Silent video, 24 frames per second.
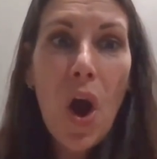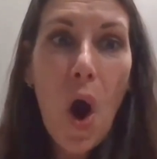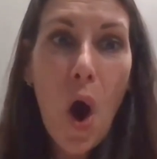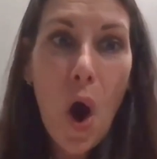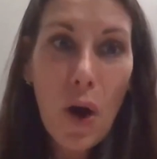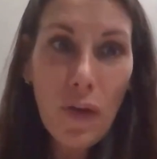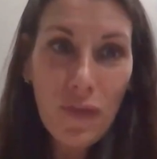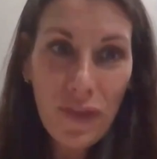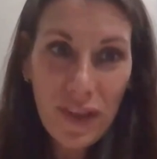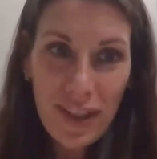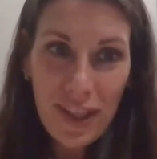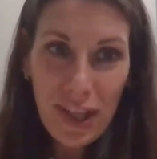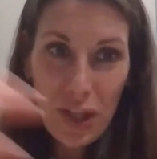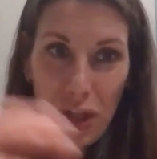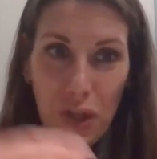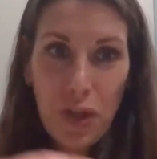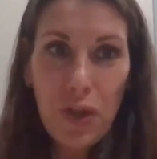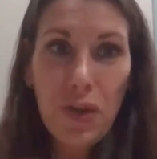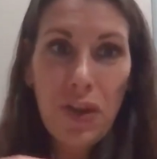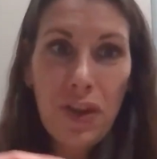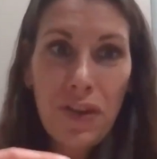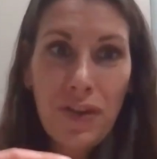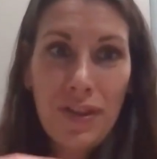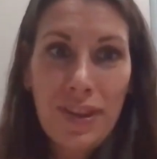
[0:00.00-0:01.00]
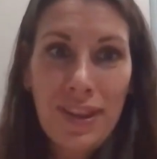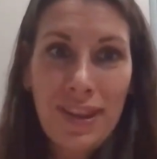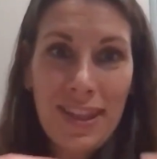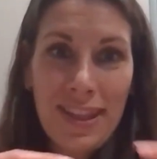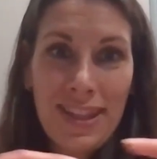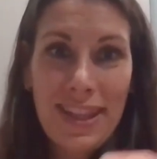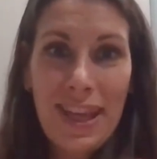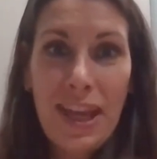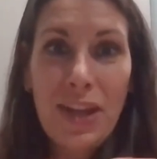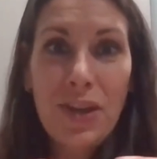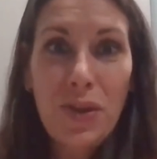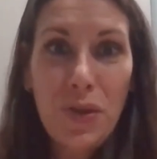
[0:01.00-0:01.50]
all of a sudden you're the
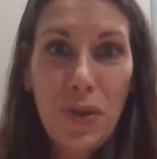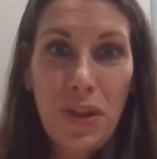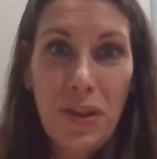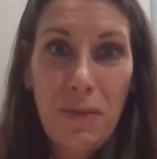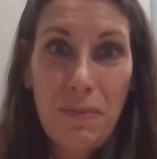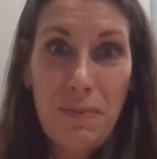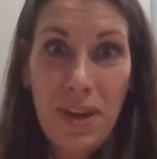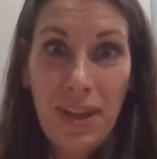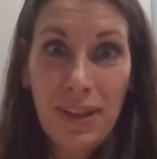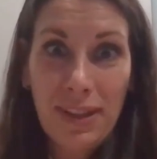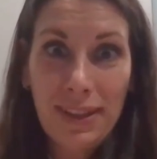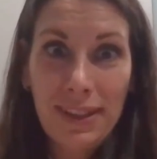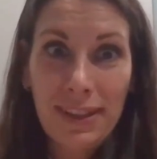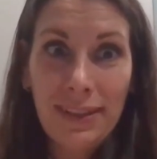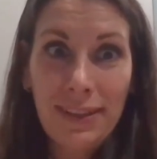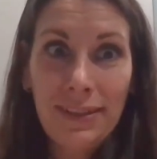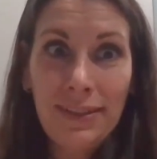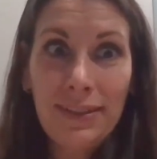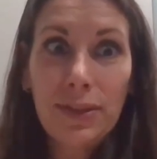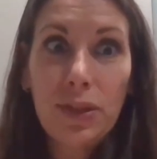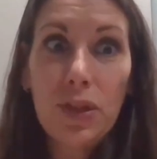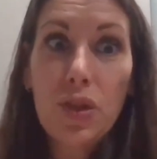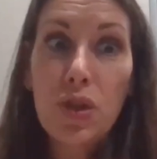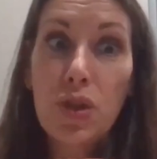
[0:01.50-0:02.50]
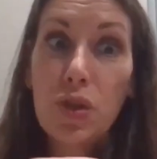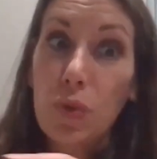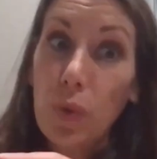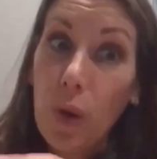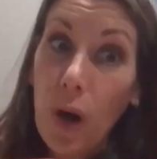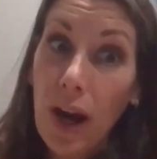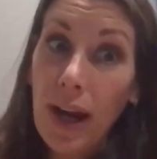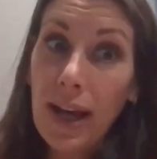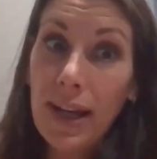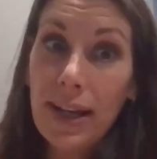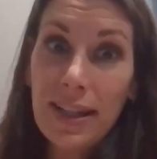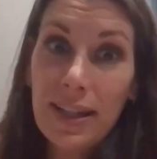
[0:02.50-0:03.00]
center in the middle
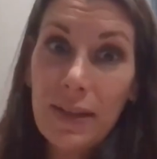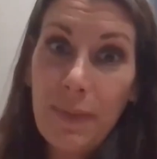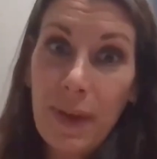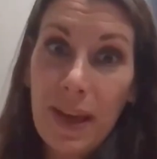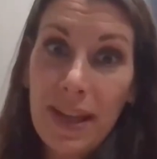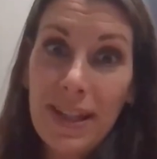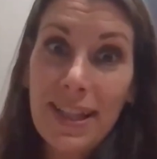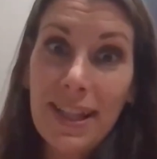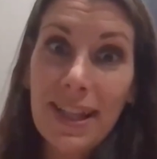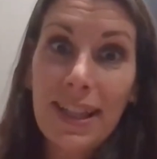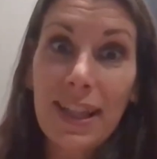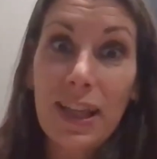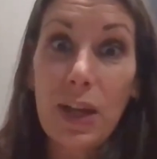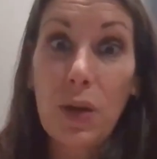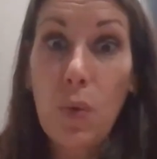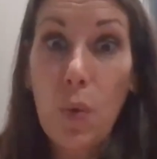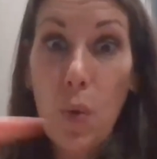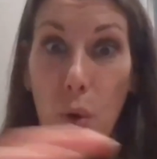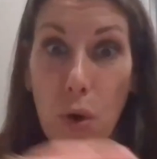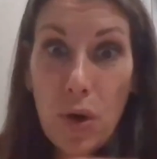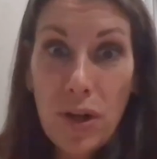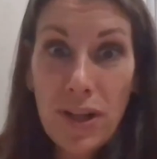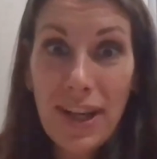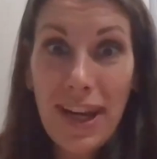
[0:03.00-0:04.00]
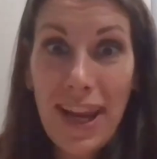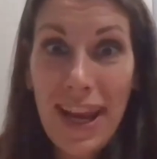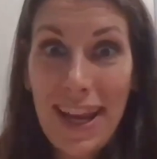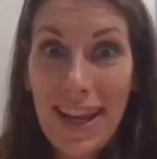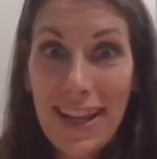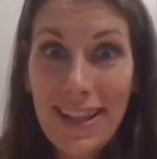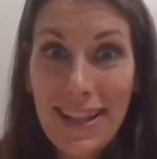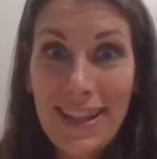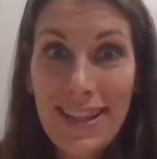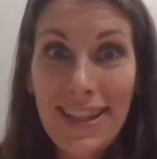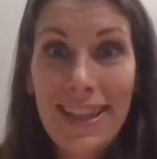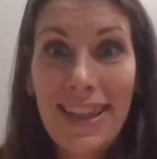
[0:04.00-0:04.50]
trying to basically
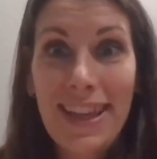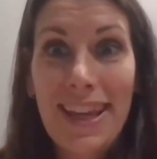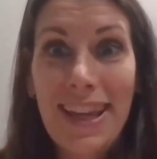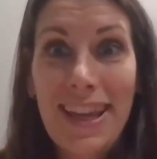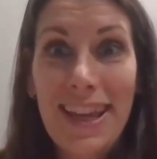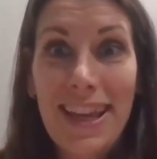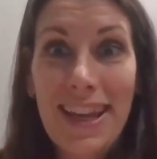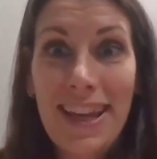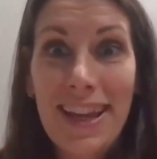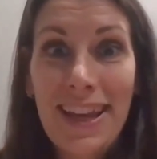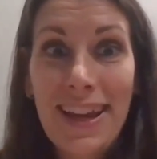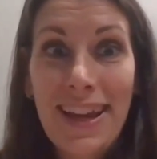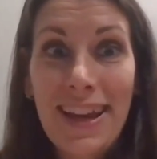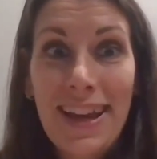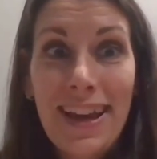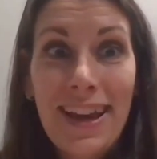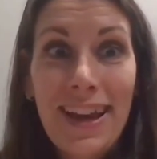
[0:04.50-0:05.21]
coordinate the